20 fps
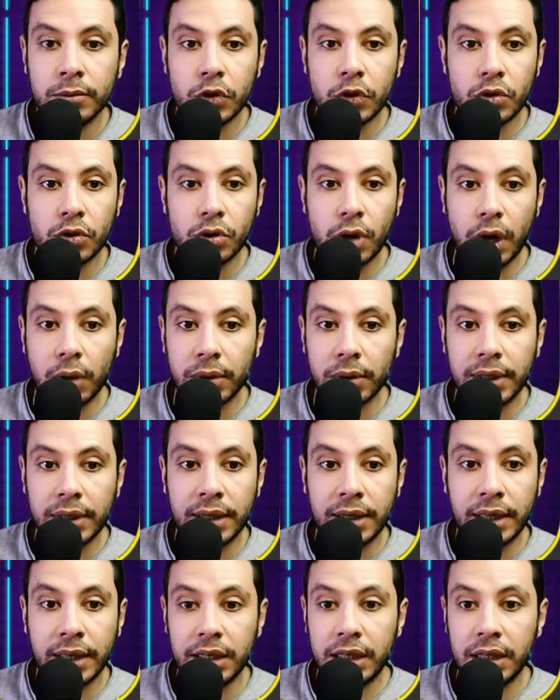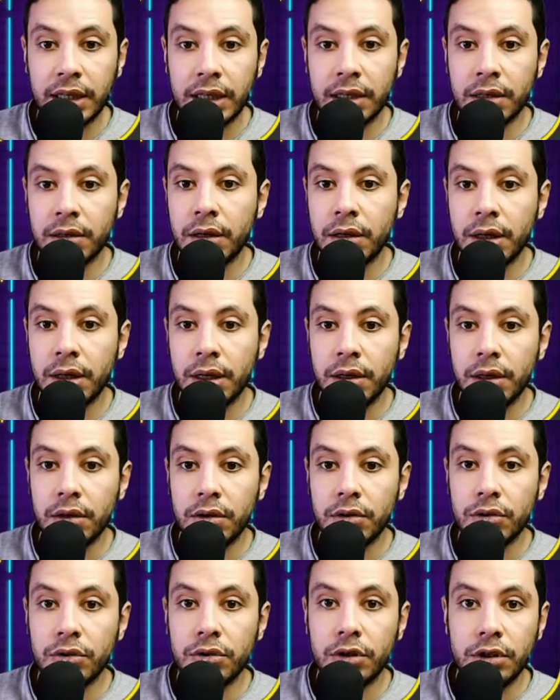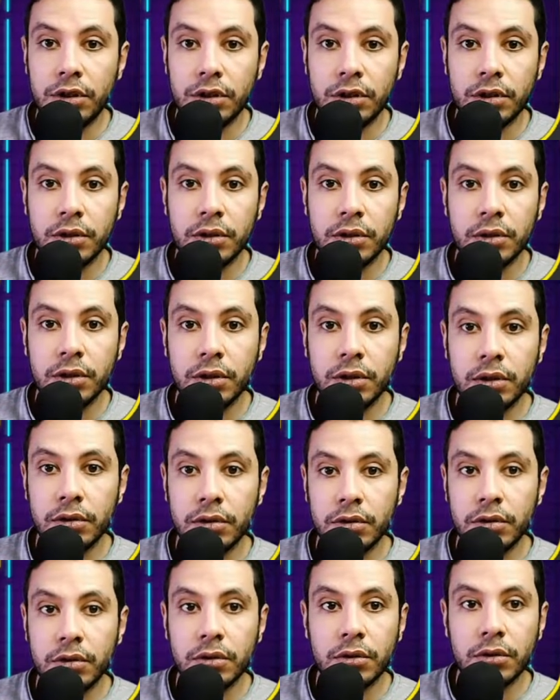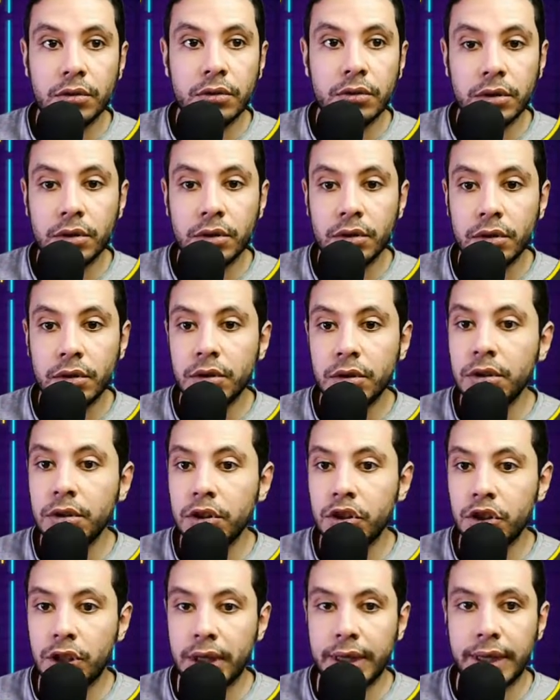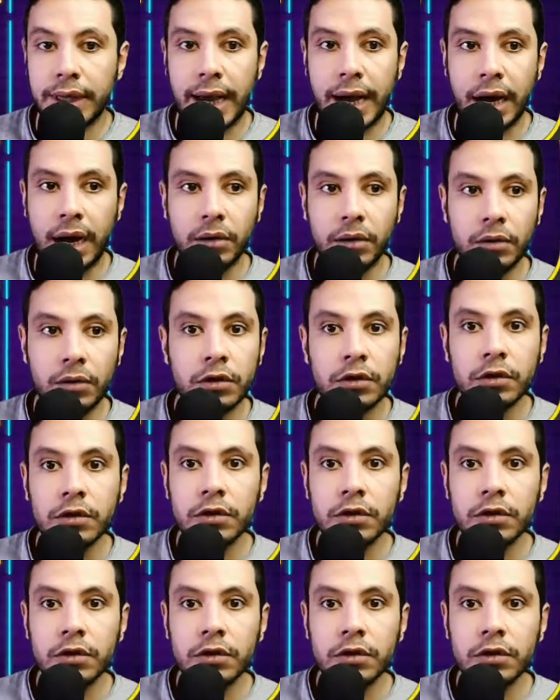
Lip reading: So I will click here, continue to check out.